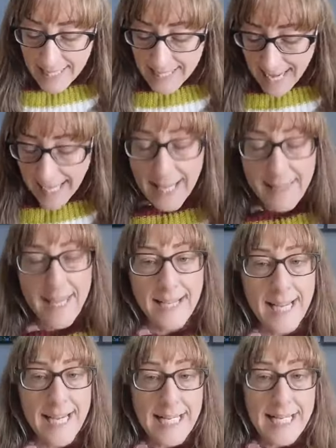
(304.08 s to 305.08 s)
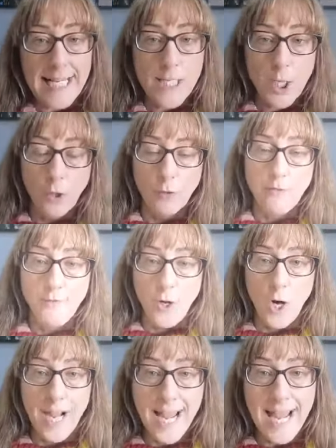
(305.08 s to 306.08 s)
the second thing that you need to look
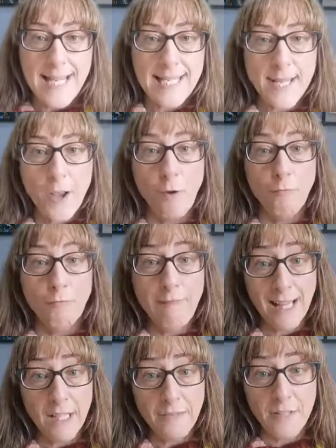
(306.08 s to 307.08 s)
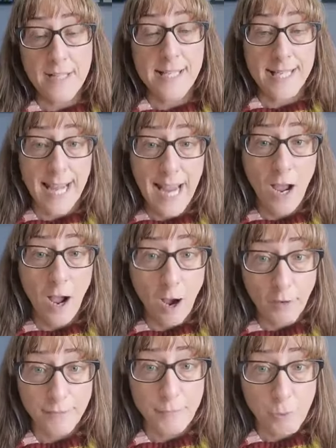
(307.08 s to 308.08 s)
for is relevancy
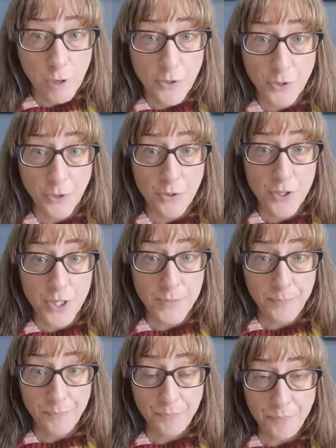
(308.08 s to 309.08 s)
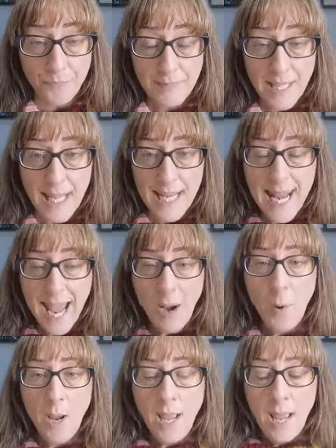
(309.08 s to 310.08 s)
of product.
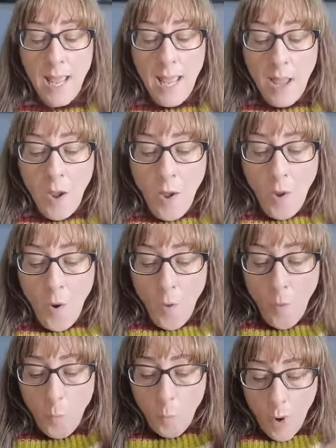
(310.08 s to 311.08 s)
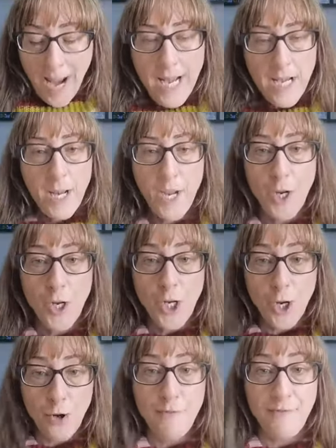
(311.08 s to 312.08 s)
Now, when
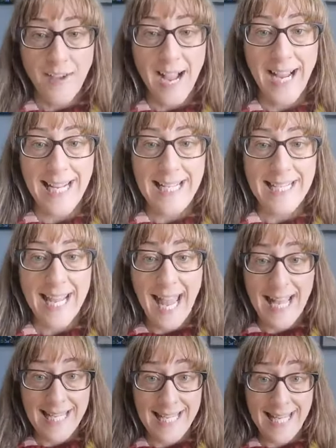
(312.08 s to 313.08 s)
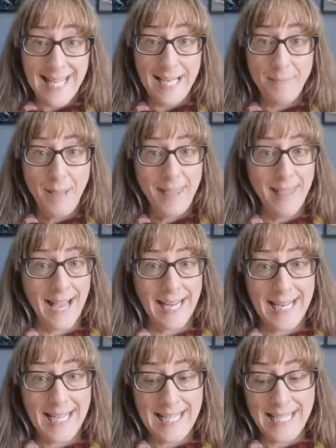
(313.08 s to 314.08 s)
you find a team
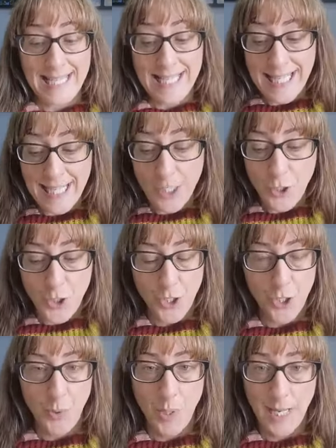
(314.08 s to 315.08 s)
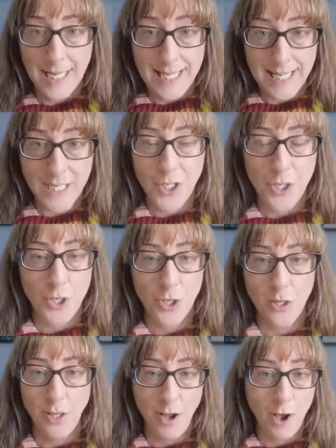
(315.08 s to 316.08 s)
that can teach you
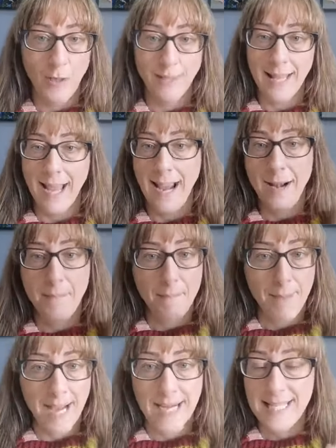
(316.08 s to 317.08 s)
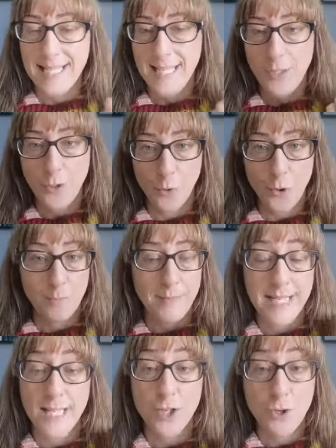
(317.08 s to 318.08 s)
digital online marketing, social
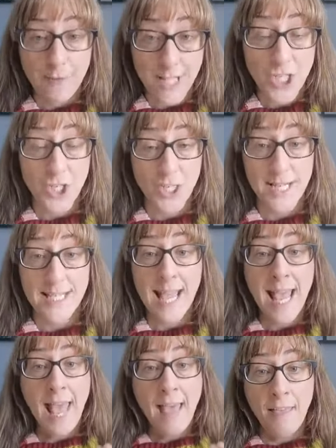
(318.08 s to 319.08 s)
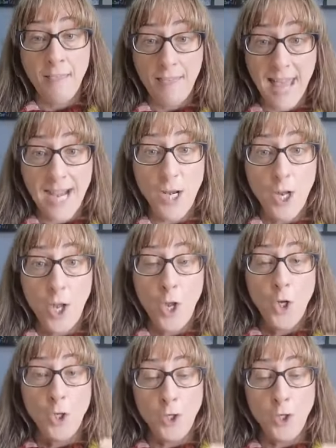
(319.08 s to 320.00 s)
media strategies, then